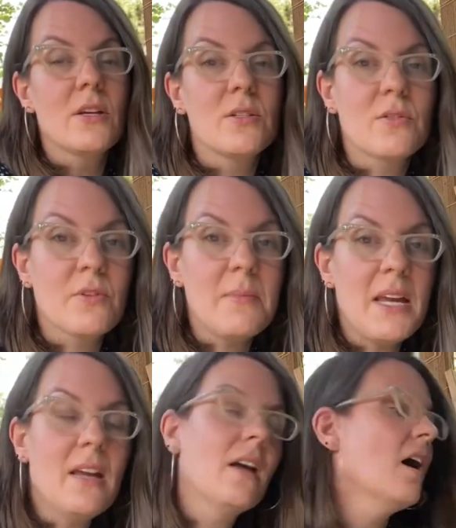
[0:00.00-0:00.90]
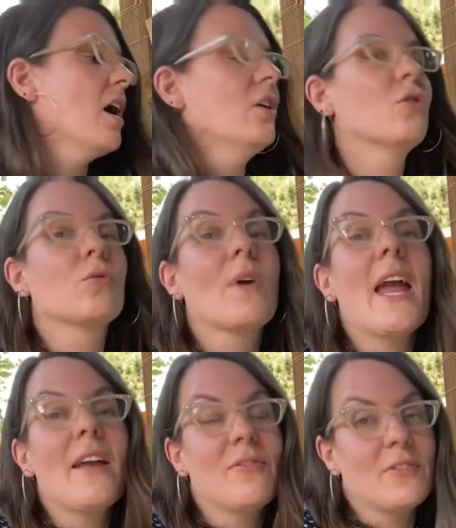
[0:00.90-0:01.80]
So for me, a
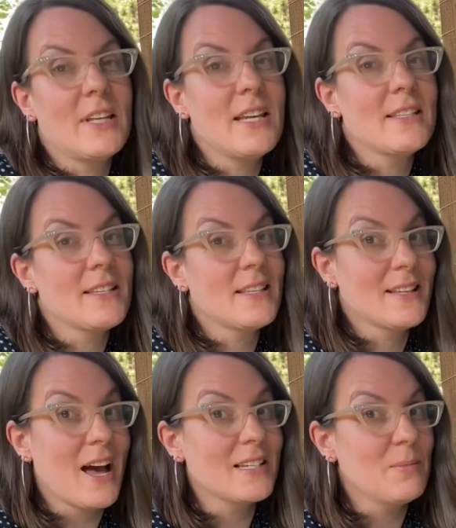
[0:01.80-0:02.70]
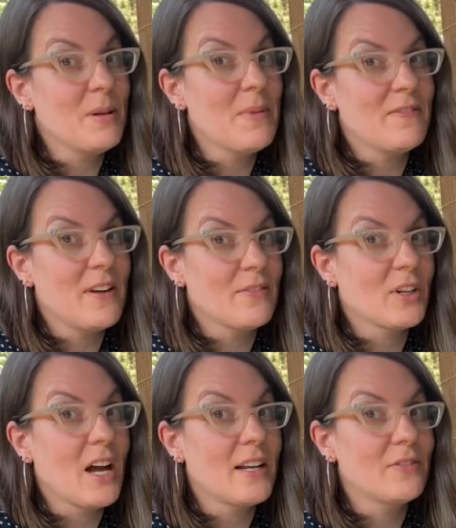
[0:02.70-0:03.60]
gray fleece has got to be my
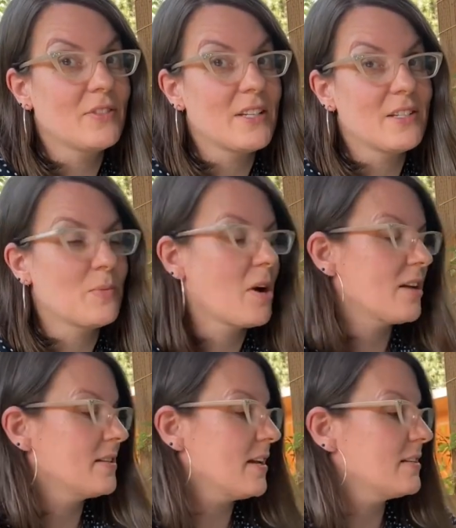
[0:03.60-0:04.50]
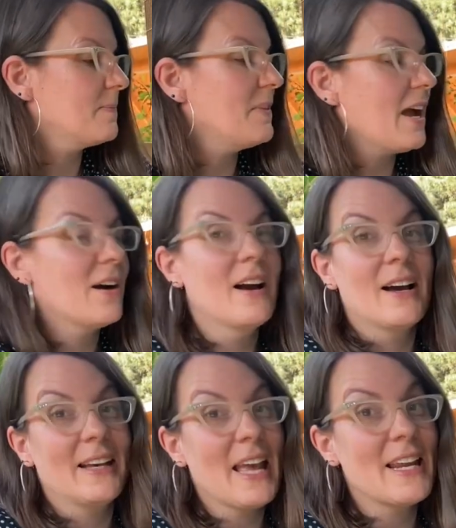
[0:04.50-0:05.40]
favorite kind of fleece to process. Now,
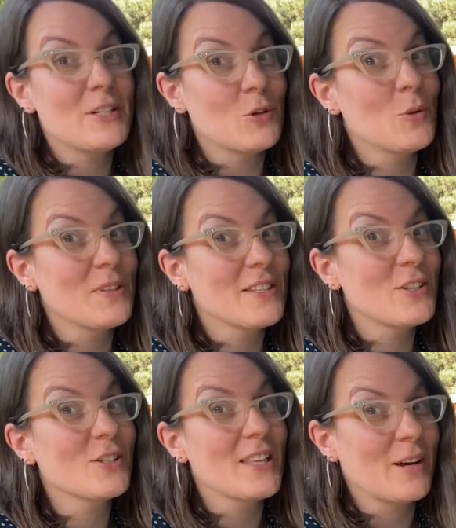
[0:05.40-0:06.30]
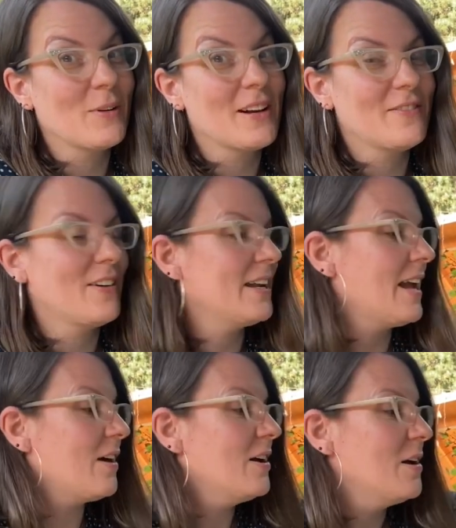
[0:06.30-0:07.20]
again, I don't know what this looks like. We're gonna find
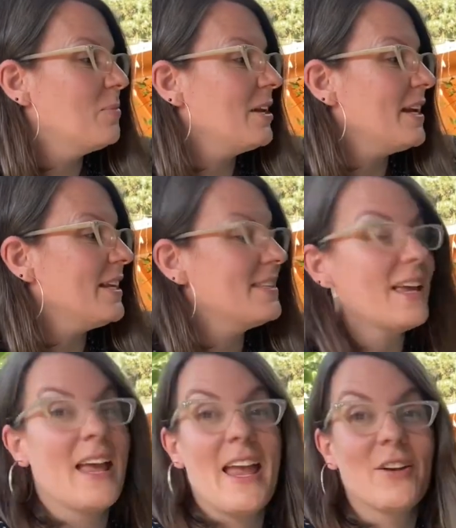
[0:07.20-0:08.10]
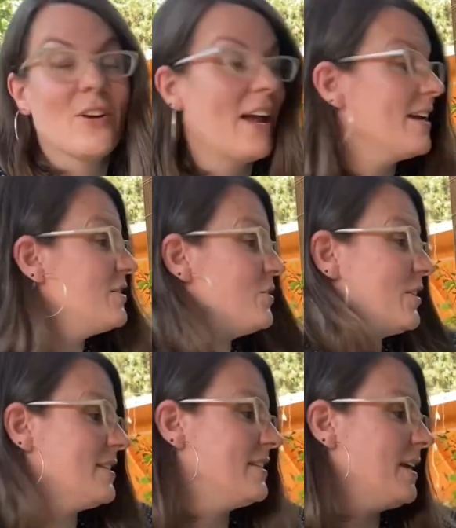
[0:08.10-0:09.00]
out, but it's a gray, as you
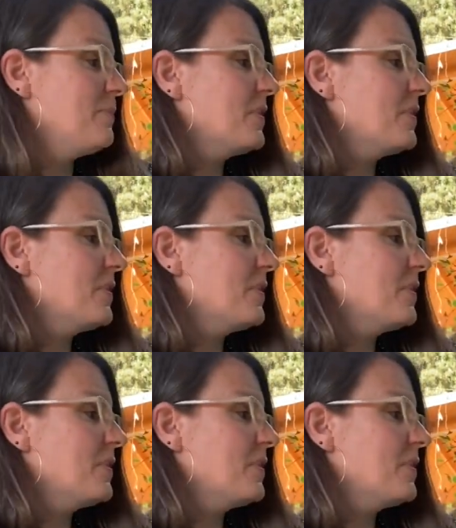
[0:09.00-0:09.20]
can see.